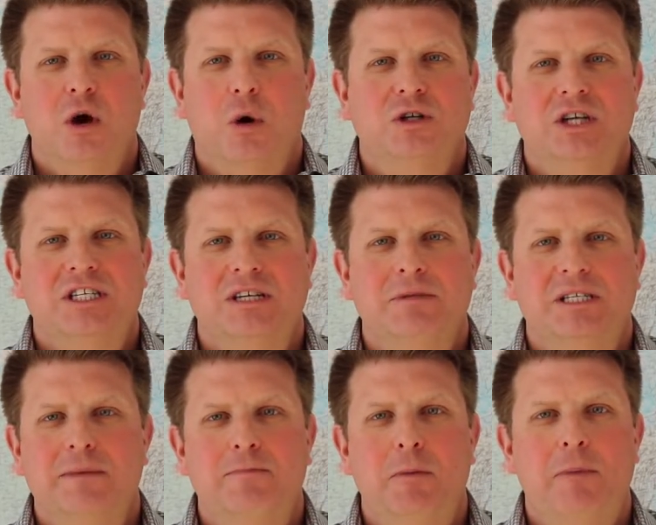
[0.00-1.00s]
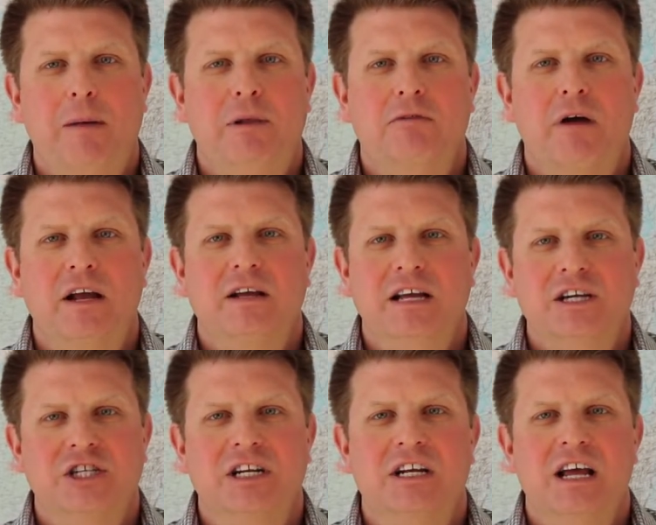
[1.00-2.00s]
or just some simple public
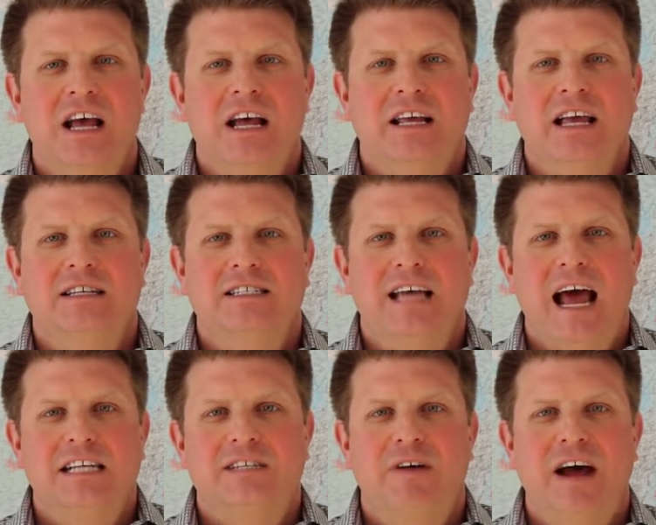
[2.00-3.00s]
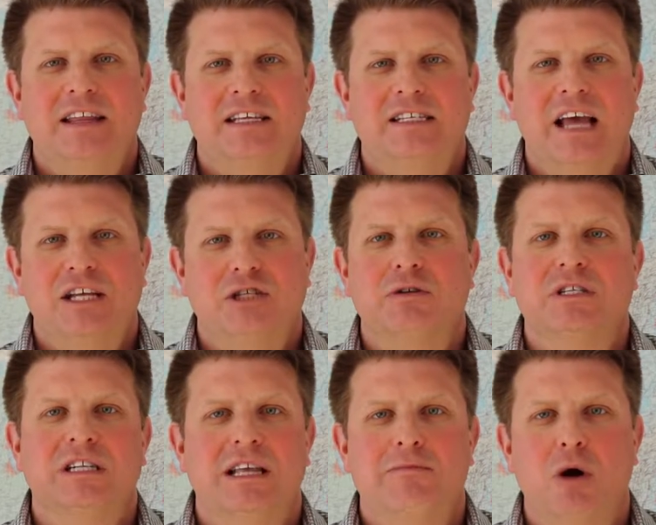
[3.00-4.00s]
recognition can satisfy this
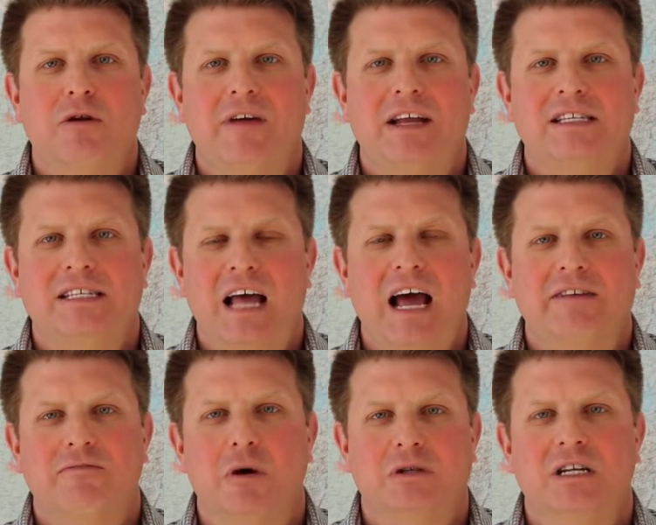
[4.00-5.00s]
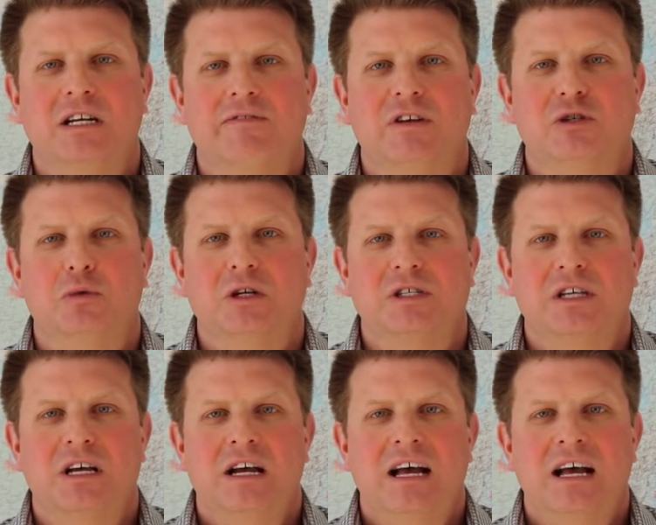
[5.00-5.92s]
extrinsically motivated side of most individuals.